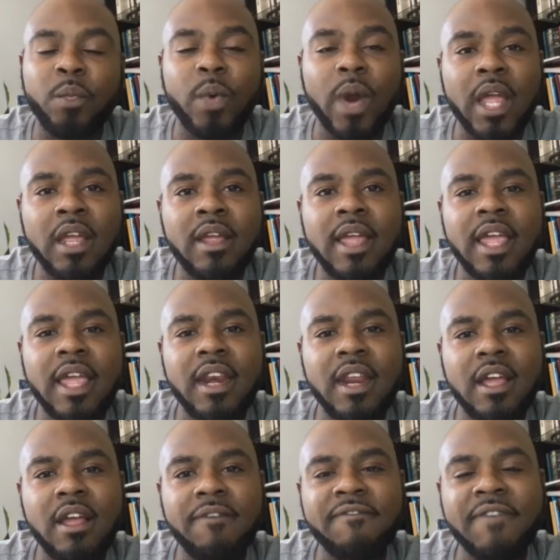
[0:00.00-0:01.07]
Ray, any
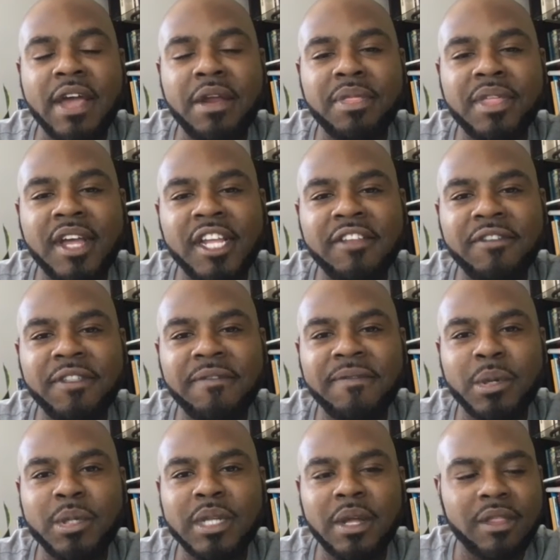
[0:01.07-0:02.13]
final thoughts for the
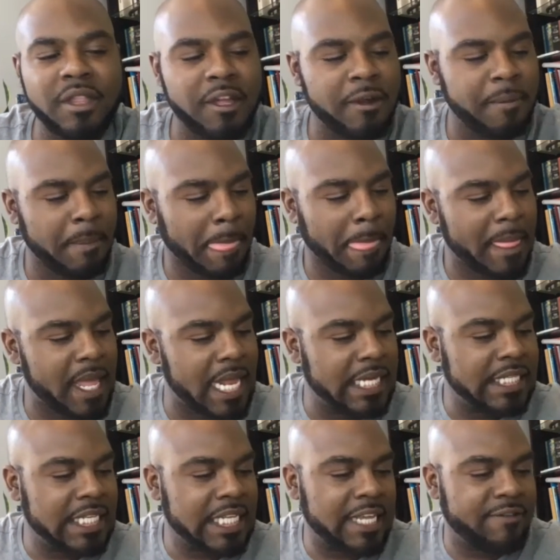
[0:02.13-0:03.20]
folks out there
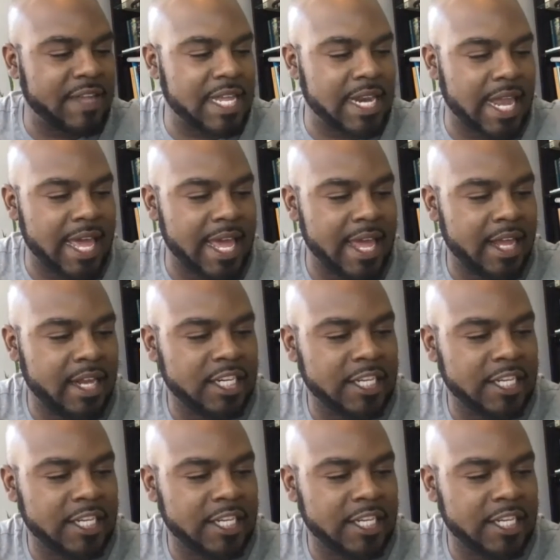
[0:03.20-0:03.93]
in TV land?